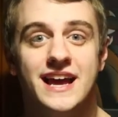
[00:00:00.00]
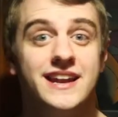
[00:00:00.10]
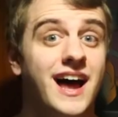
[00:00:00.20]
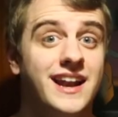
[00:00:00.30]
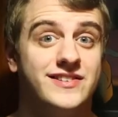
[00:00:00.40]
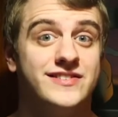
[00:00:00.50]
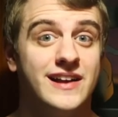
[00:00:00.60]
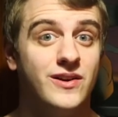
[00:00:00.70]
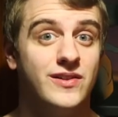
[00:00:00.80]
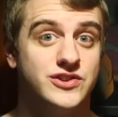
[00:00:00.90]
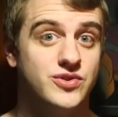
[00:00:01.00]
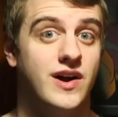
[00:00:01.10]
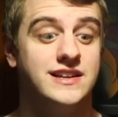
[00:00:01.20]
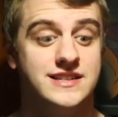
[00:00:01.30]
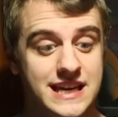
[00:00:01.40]
and not necessarily
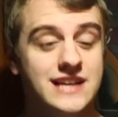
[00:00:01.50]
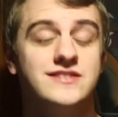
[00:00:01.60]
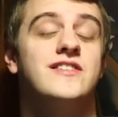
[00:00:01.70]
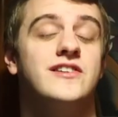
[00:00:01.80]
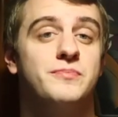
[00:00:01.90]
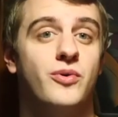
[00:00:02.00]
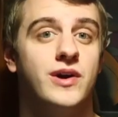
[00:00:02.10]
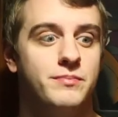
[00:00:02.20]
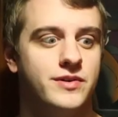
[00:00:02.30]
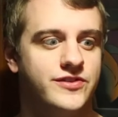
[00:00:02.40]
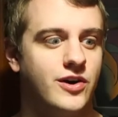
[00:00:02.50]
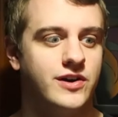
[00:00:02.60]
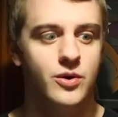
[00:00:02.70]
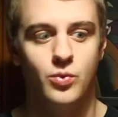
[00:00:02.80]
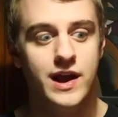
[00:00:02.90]
trying to get to this point but
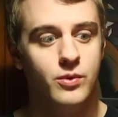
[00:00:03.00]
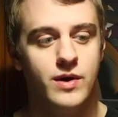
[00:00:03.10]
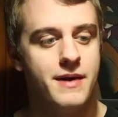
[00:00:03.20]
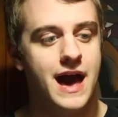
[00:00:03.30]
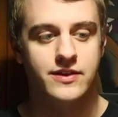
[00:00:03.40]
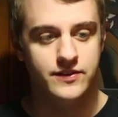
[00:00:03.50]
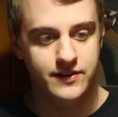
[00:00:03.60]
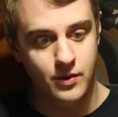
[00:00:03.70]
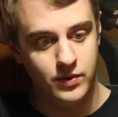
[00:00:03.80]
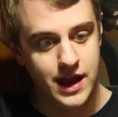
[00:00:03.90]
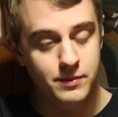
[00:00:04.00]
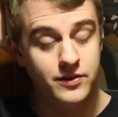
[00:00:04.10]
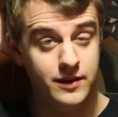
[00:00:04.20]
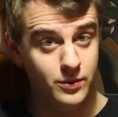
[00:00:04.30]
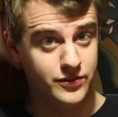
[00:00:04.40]
starting way way back in the day when abc